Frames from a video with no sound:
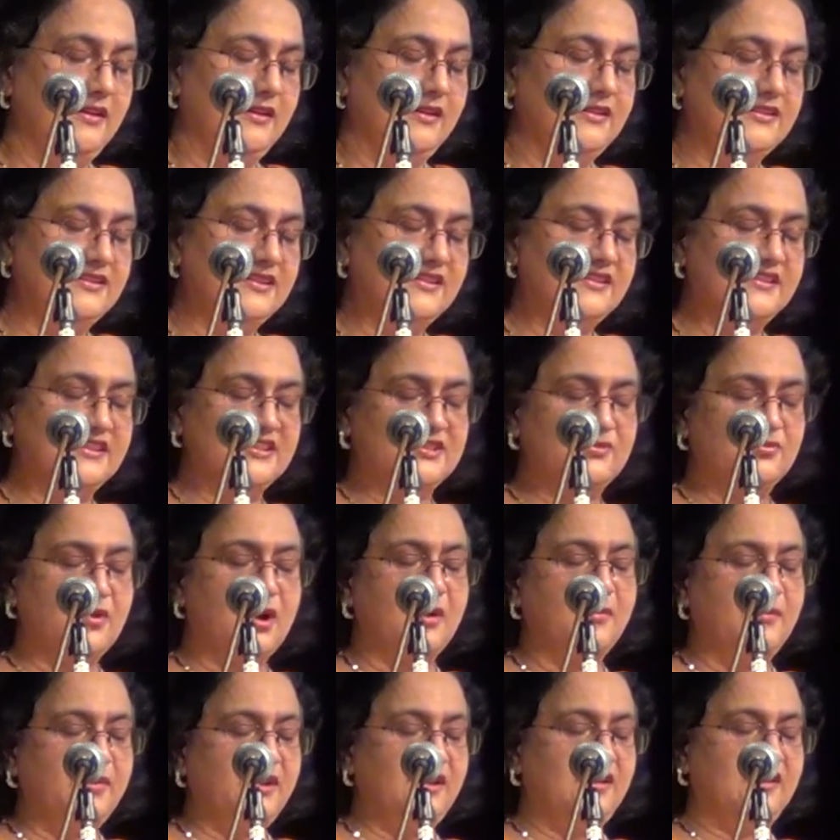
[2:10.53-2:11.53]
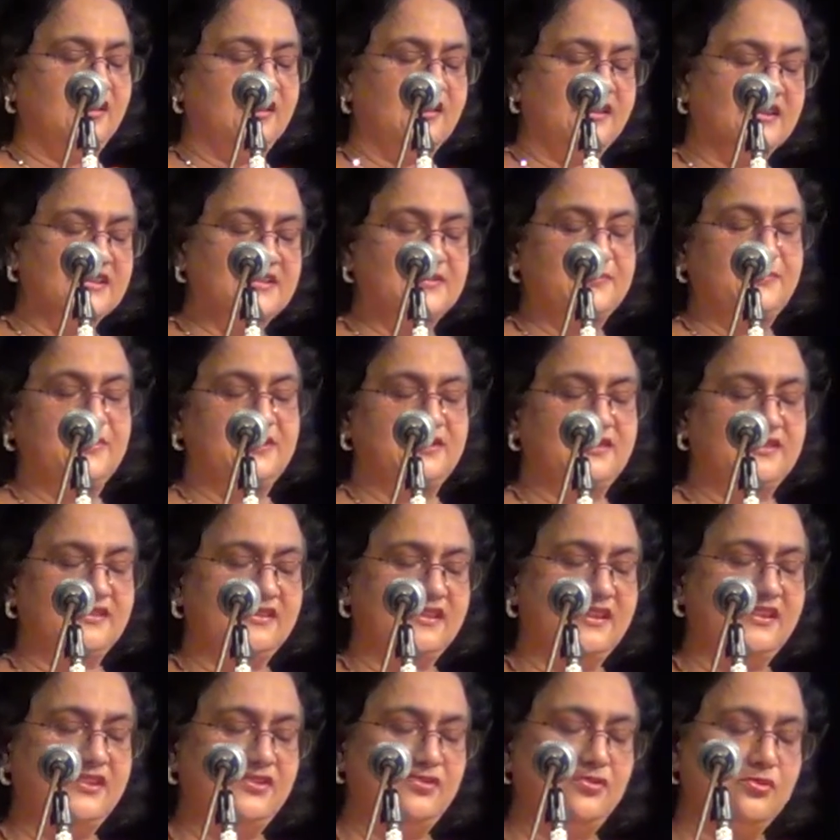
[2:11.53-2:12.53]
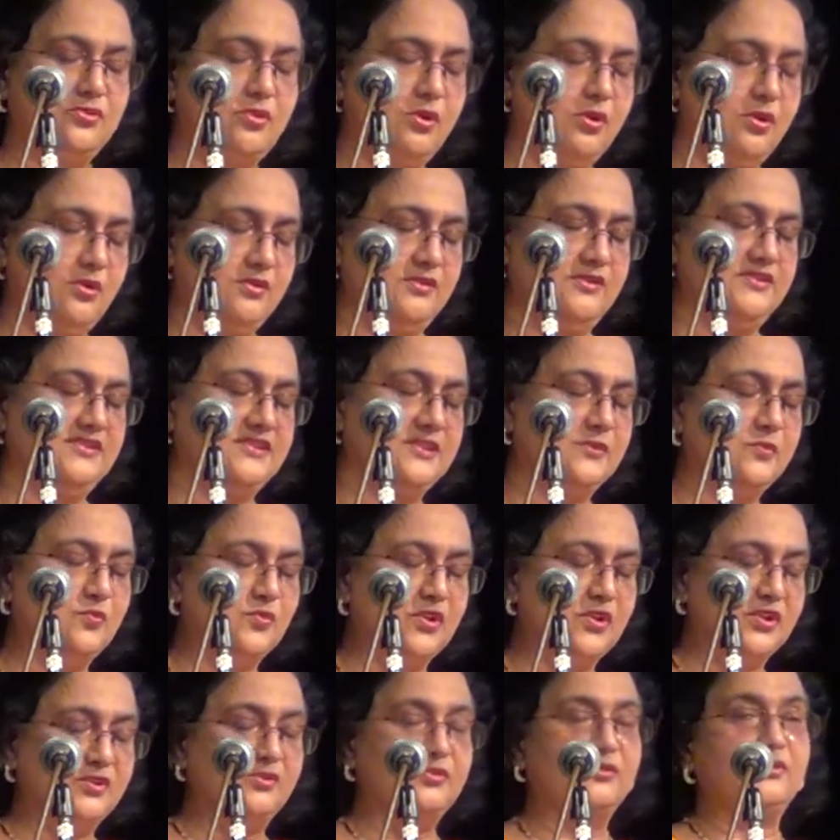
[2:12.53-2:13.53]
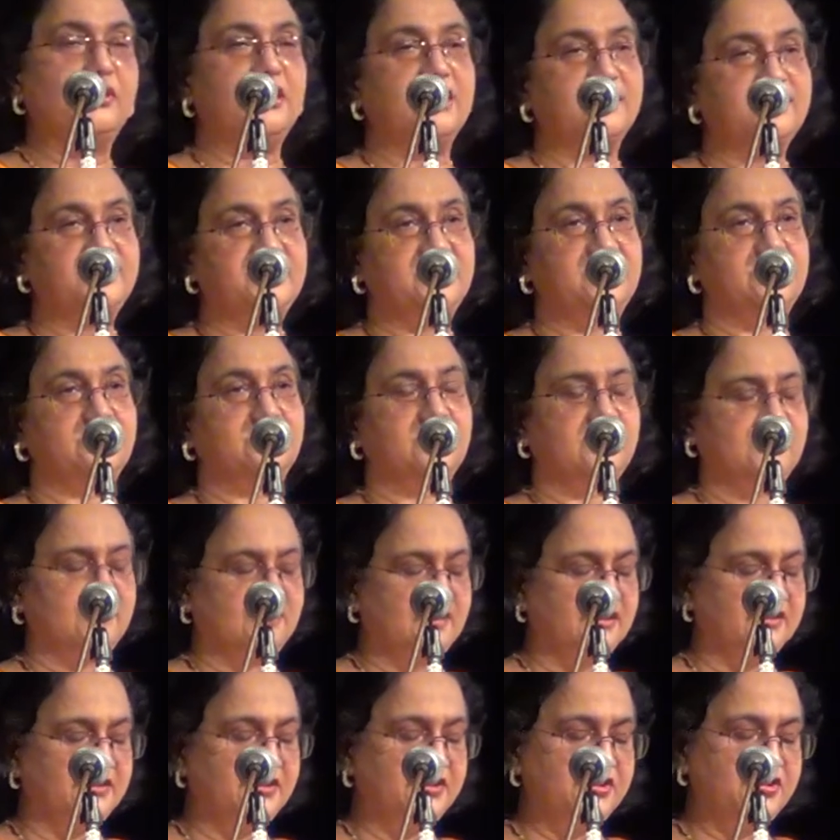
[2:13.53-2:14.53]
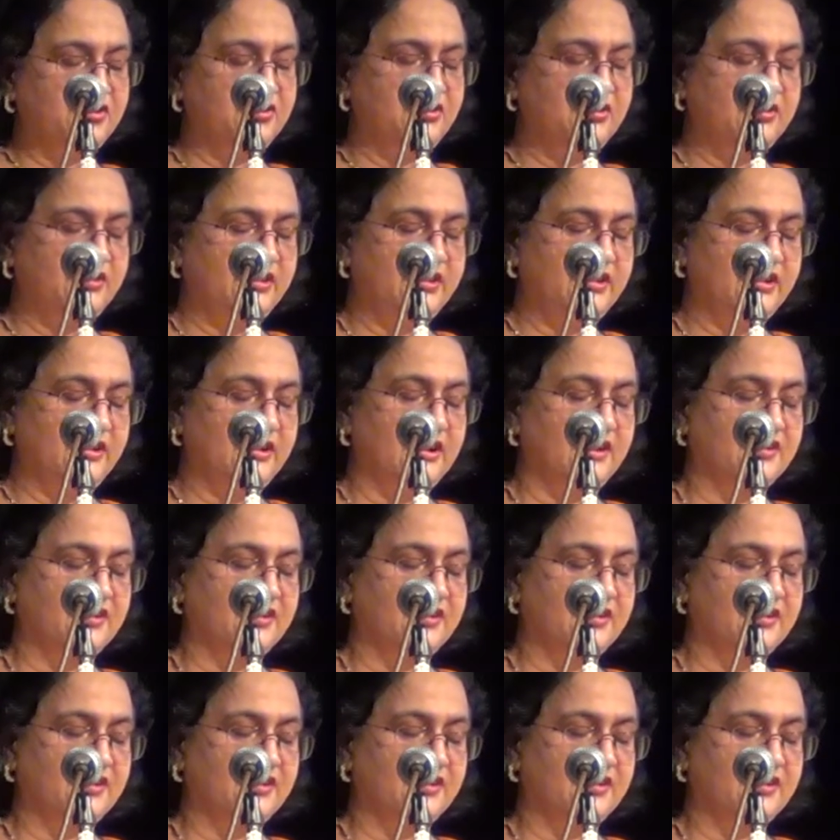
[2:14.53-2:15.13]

Isn't a Swami, a husband, akin to God, someone who loves you unconditionally?